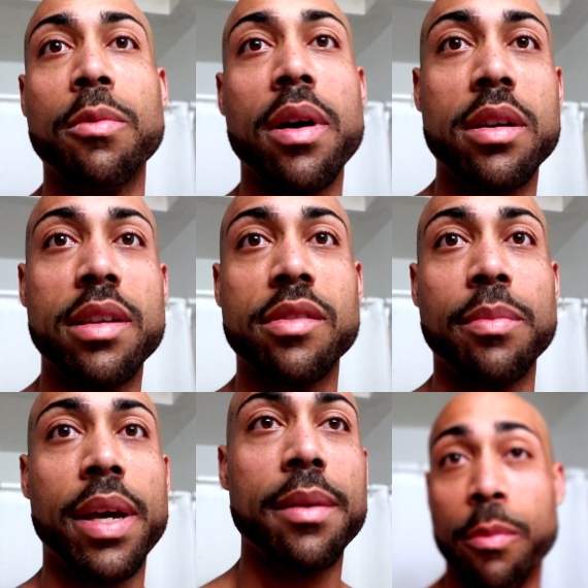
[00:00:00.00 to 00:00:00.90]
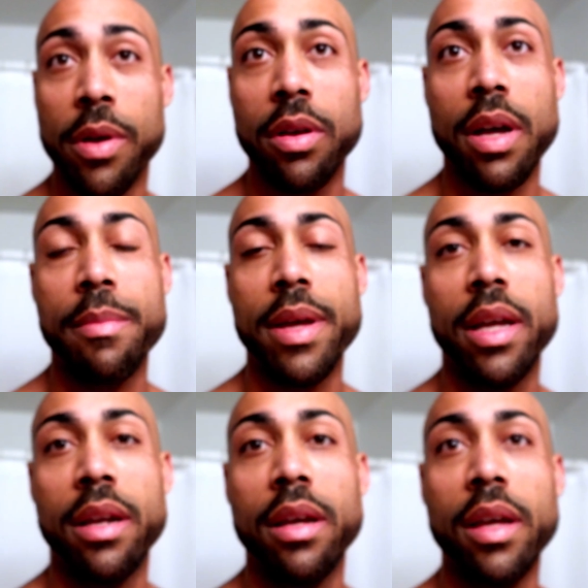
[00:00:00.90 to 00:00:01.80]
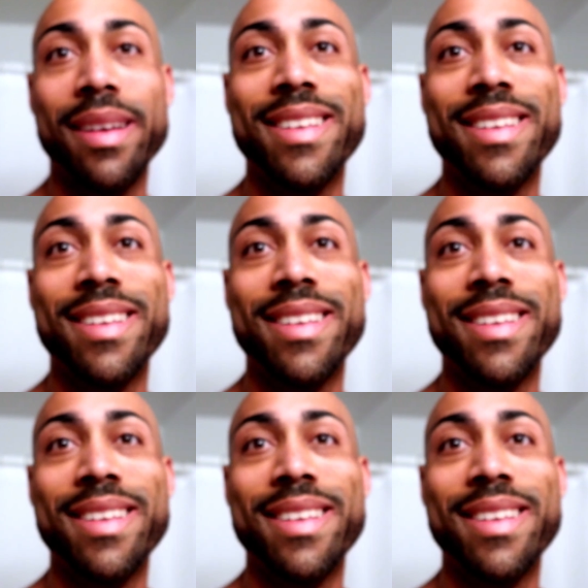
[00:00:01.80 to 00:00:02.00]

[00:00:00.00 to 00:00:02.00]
the water dissipate. I will come in